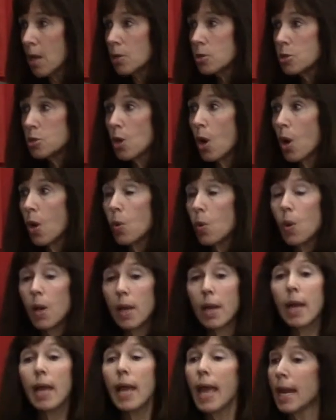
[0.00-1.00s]
So,
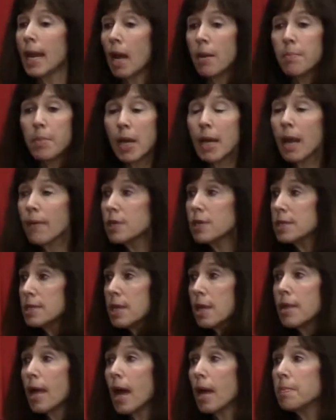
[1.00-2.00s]
and I might have to
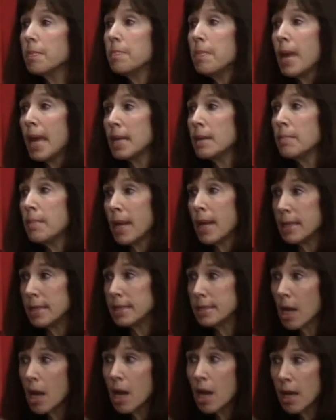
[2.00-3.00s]
say that many, many
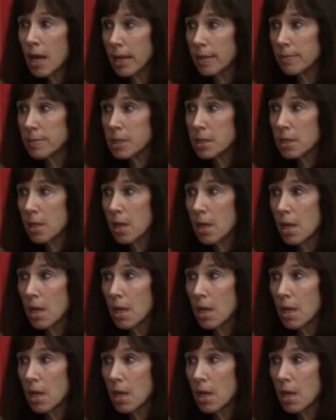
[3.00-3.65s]
times.